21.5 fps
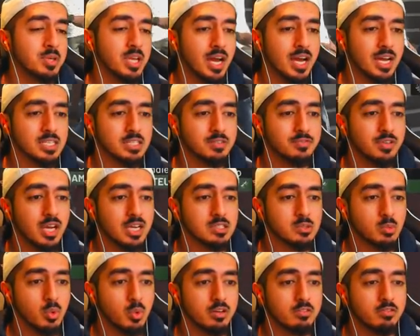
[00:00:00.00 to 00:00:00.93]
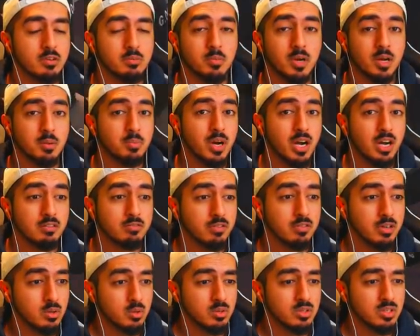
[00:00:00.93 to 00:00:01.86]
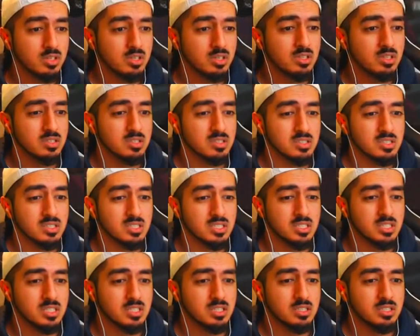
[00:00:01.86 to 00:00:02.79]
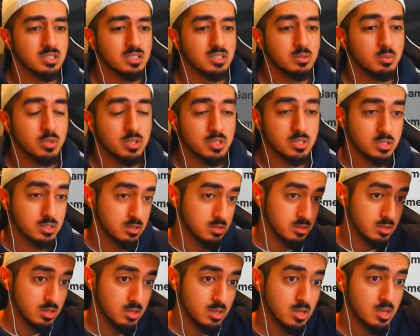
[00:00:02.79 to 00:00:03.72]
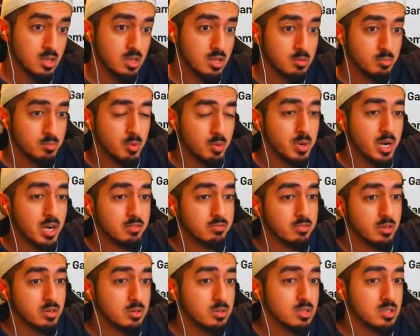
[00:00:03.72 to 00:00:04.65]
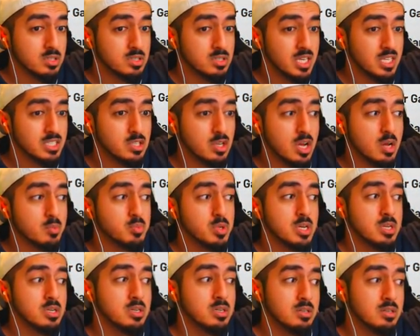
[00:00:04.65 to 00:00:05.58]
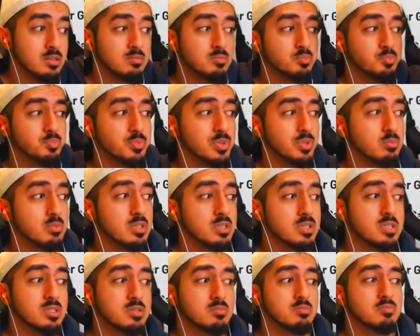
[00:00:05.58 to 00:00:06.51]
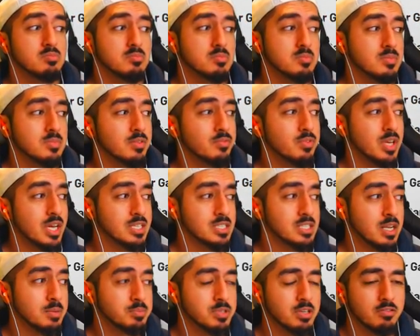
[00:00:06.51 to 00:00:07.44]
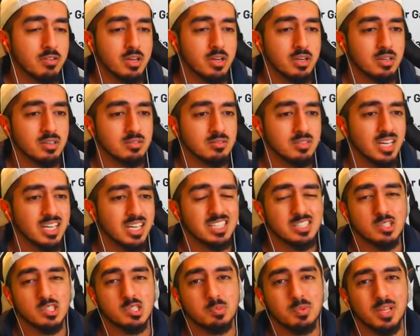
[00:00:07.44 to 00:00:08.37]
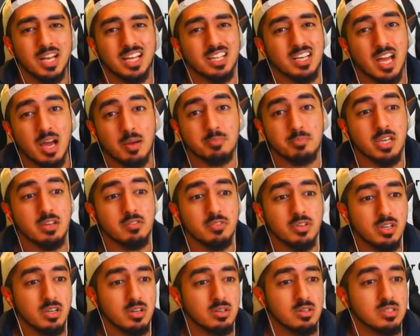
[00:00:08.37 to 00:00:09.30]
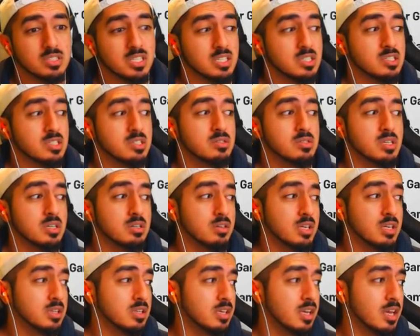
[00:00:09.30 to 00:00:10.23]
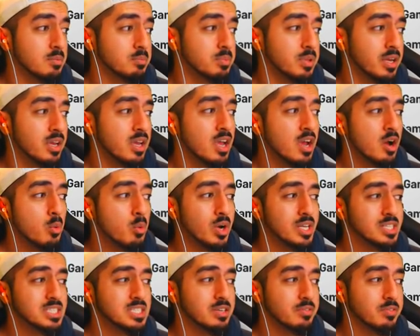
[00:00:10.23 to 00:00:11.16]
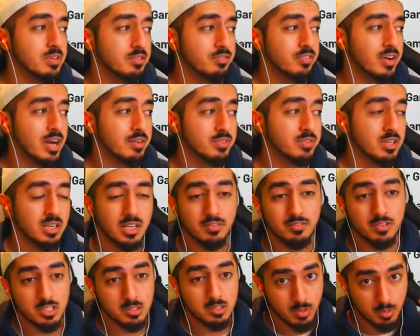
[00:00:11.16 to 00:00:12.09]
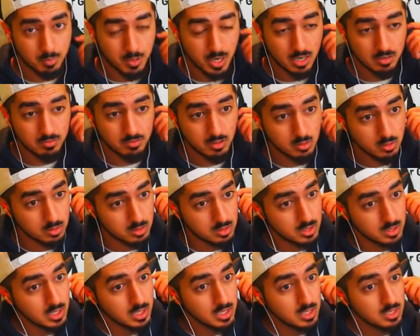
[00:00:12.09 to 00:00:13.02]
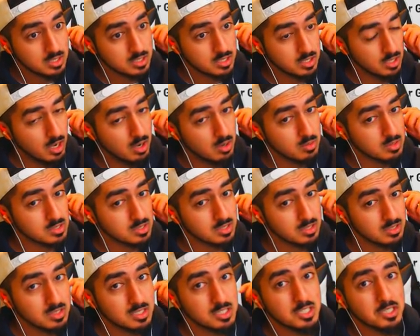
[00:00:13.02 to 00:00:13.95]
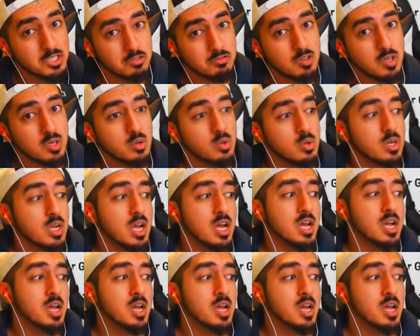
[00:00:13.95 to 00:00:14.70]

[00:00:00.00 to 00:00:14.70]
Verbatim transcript: Guys, if you guys are wondering, my park record is... what is it? My park record is... That's not updated. Let me just give you guys an update right here. I guess this will be like an update video because I just didn't get the gameplay. 175 and 11 is my park record. So, yo, it's a good record.